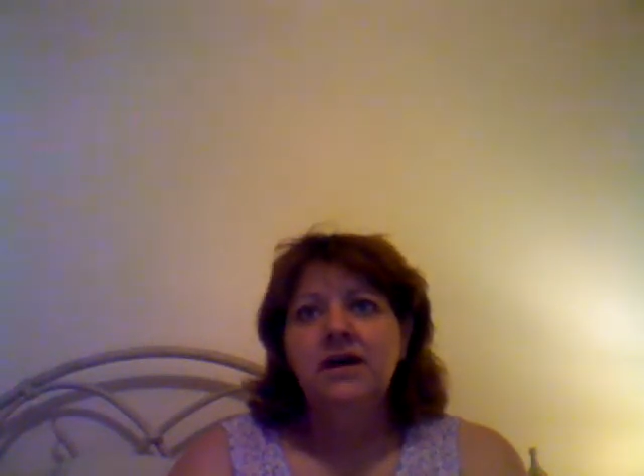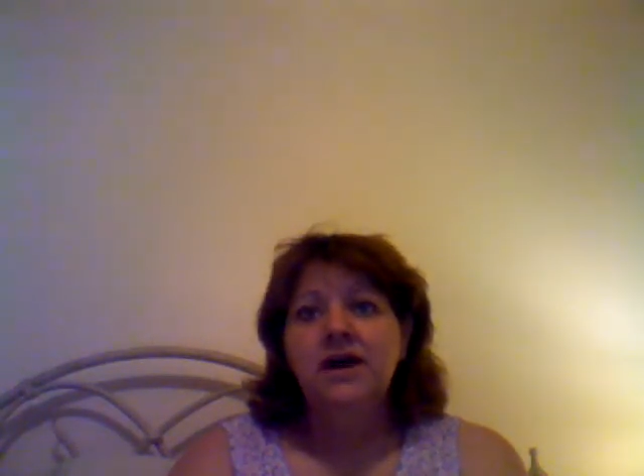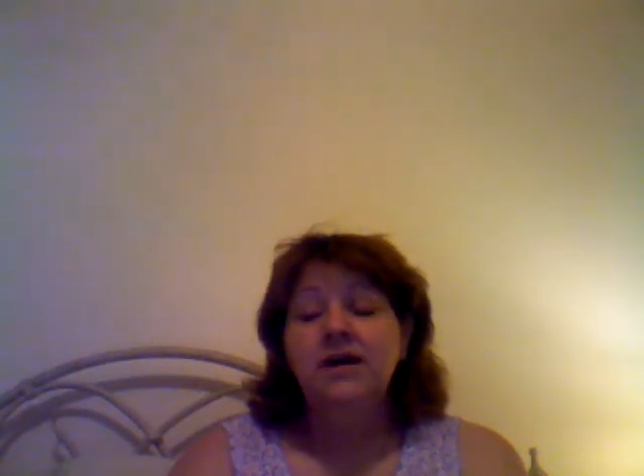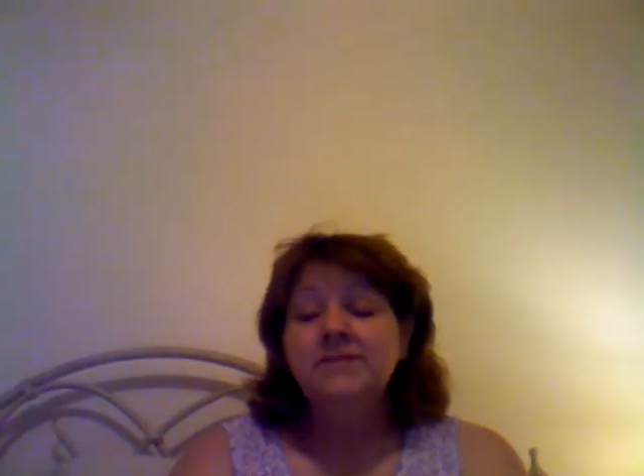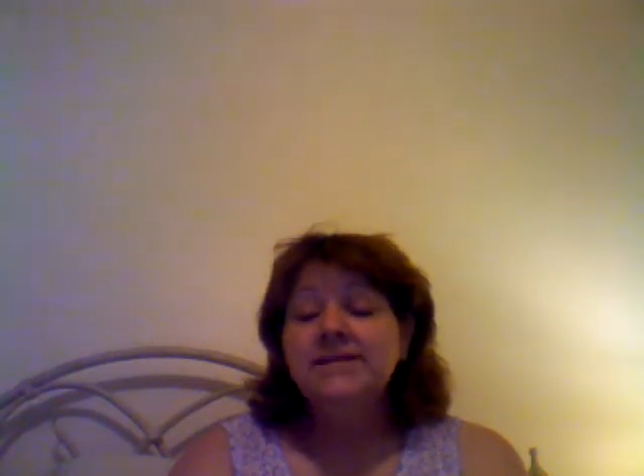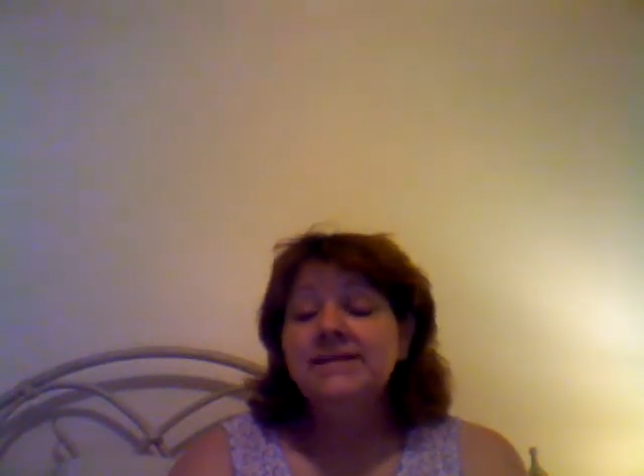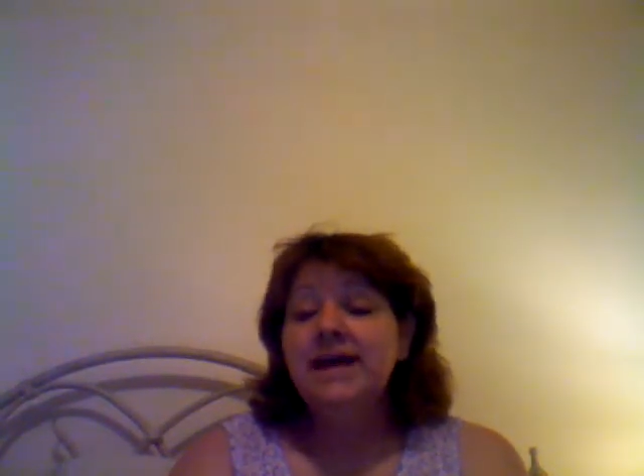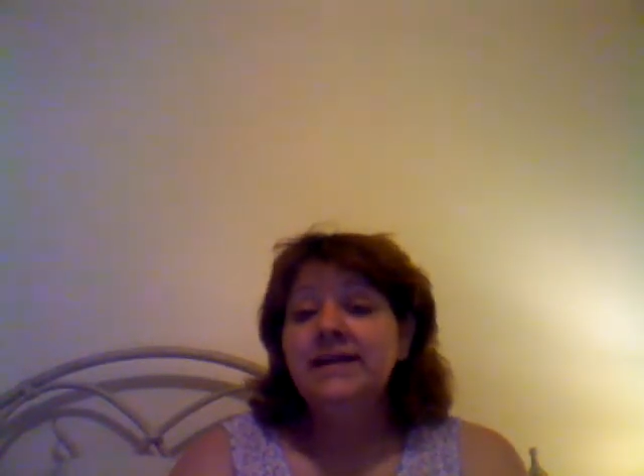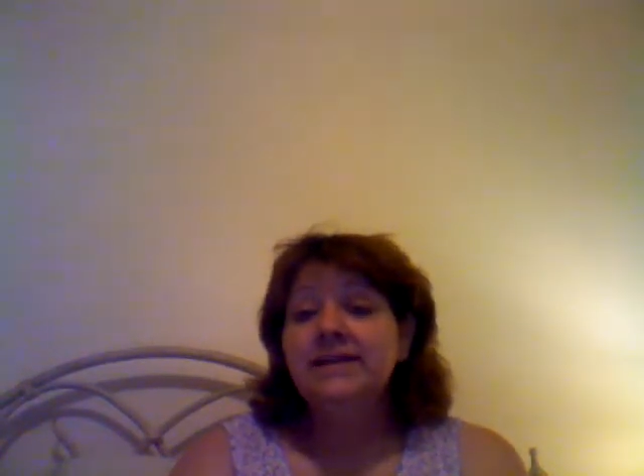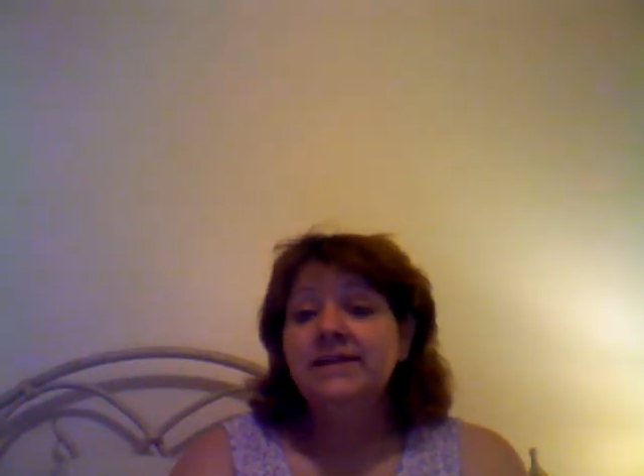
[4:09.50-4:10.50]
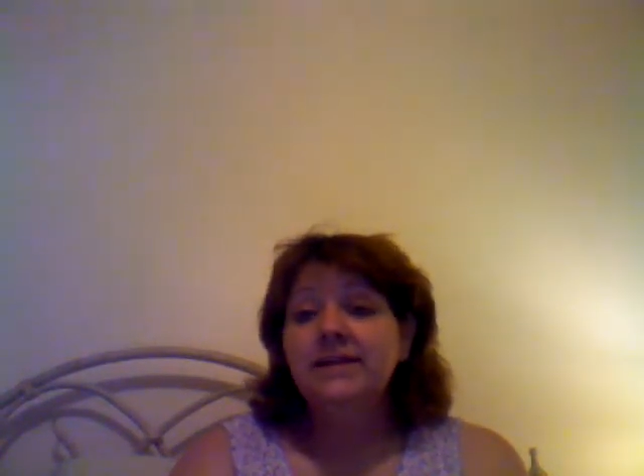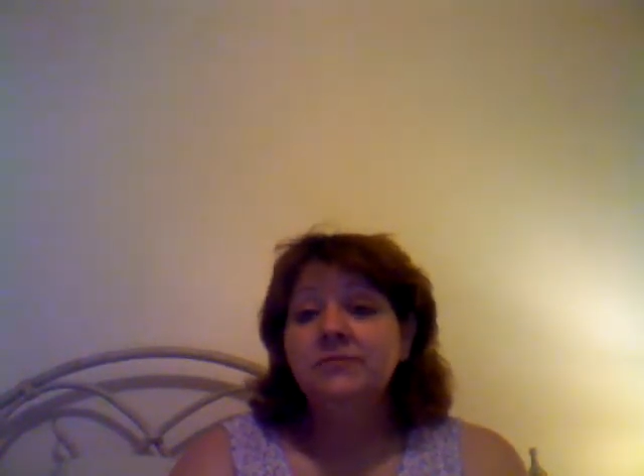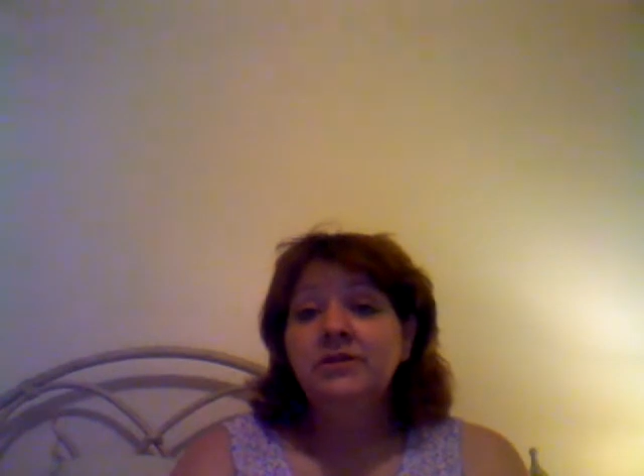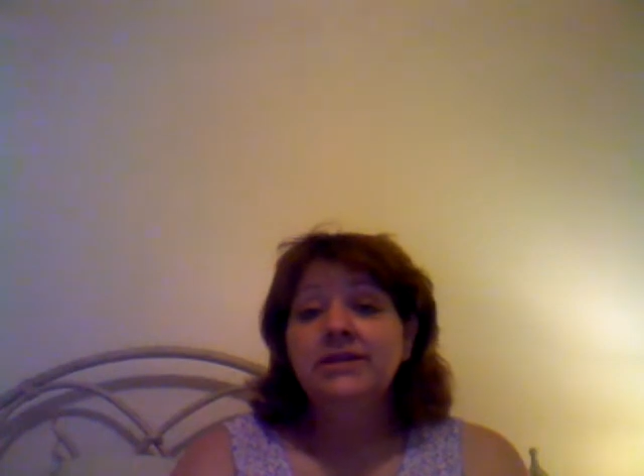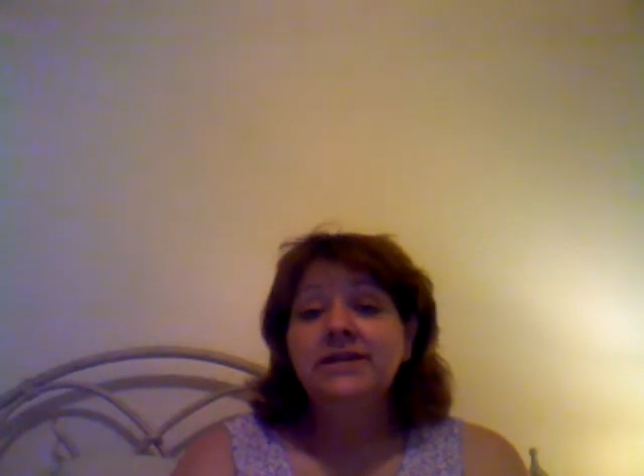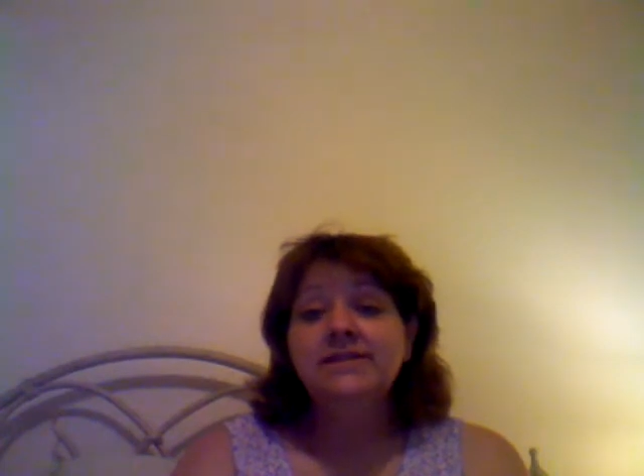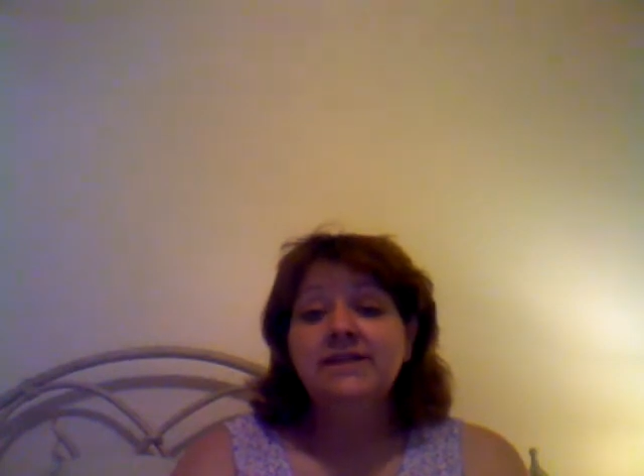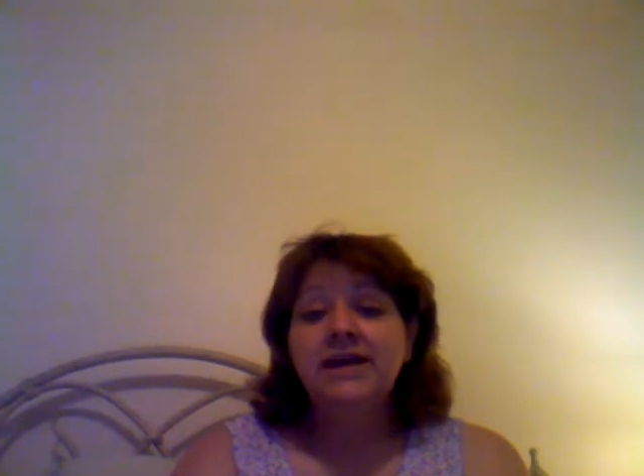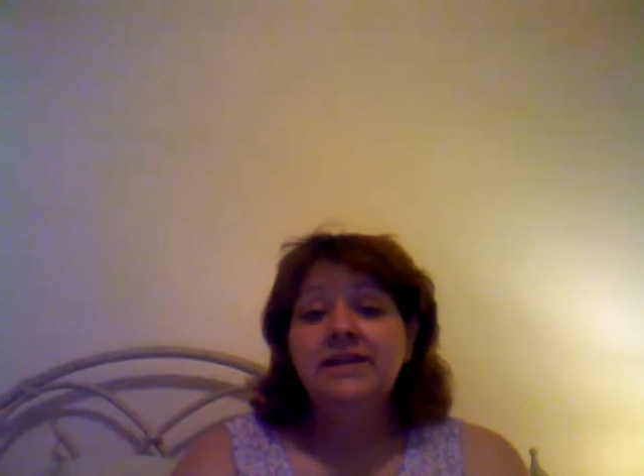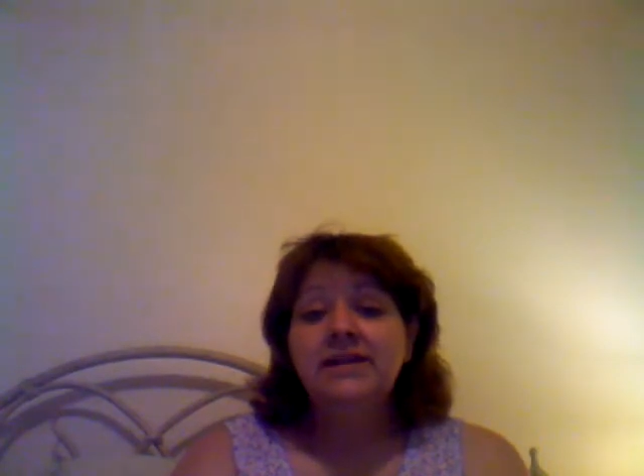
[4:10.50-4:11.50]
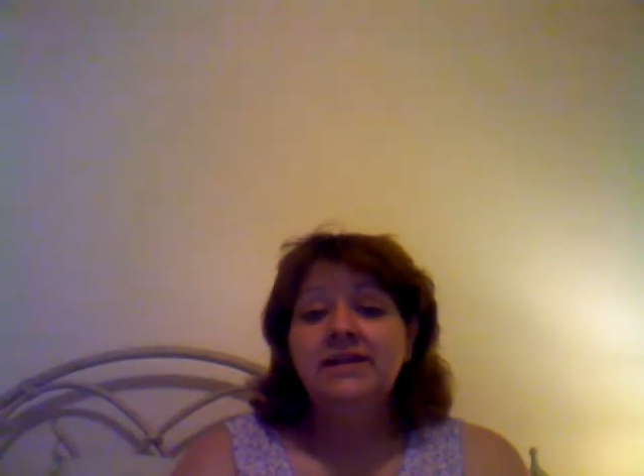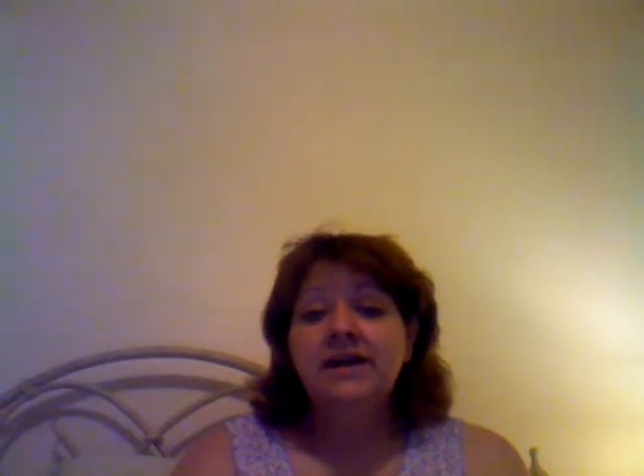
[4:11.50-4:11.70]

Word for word: I'm excited. I'm really excited.